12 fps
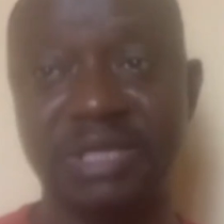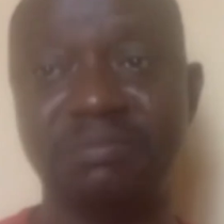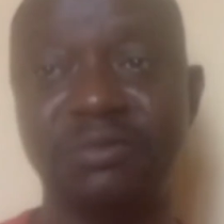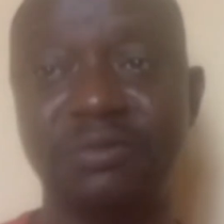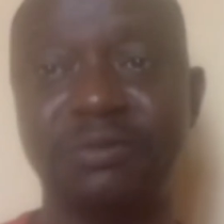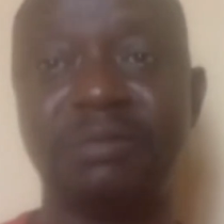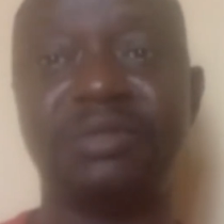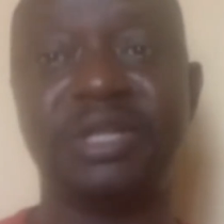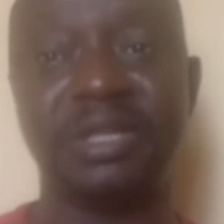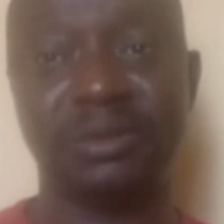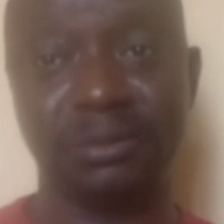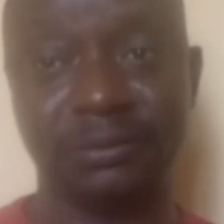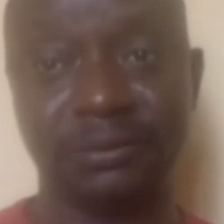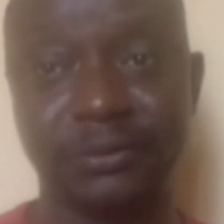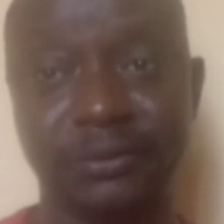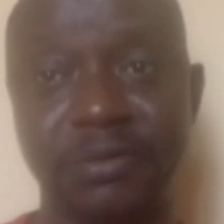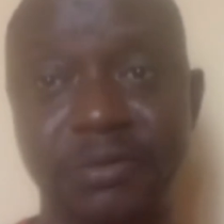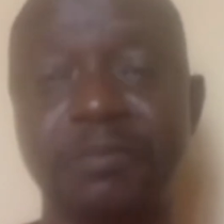move from 3 to
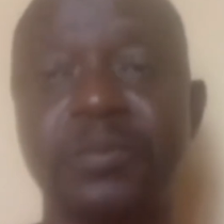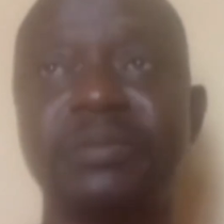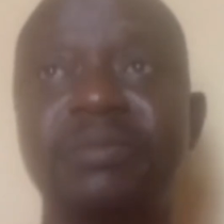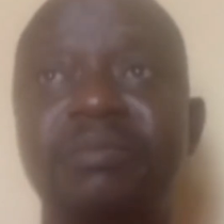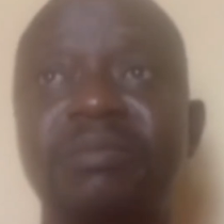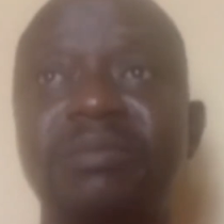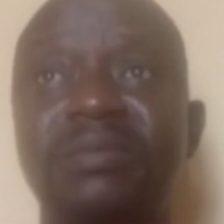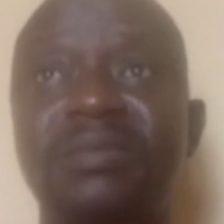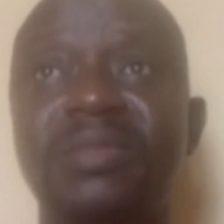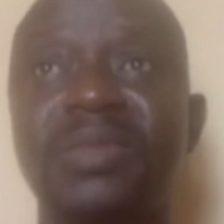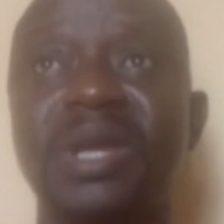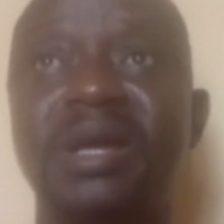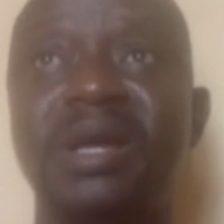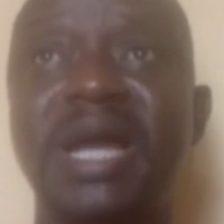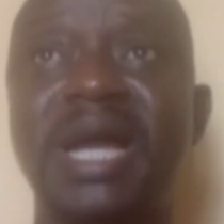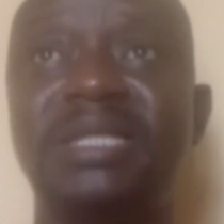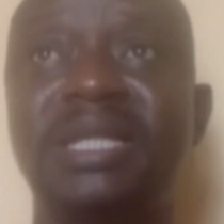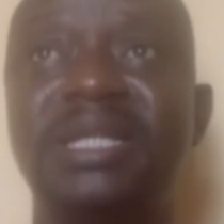4.
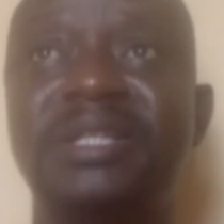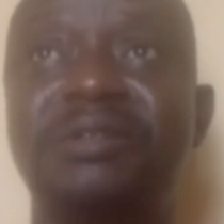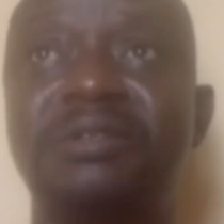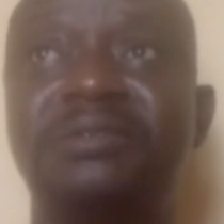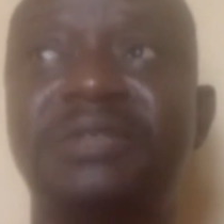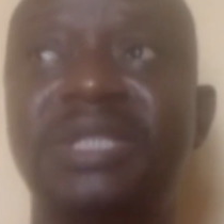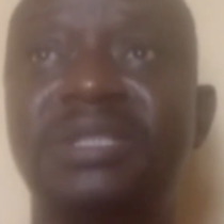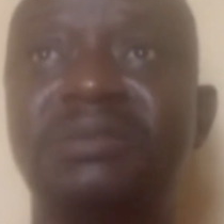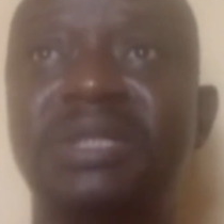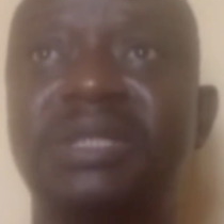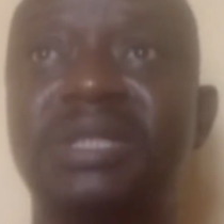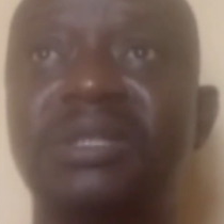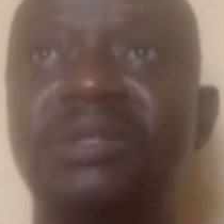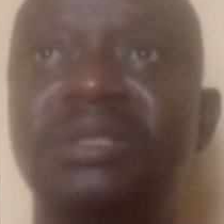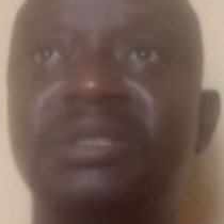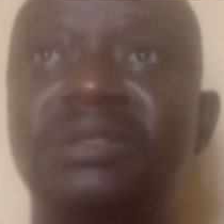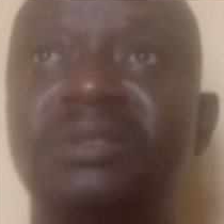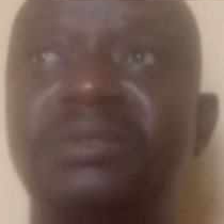I attended a conference quickly
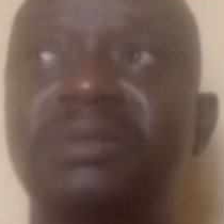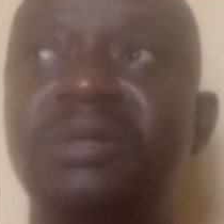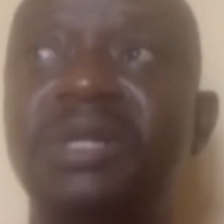long ago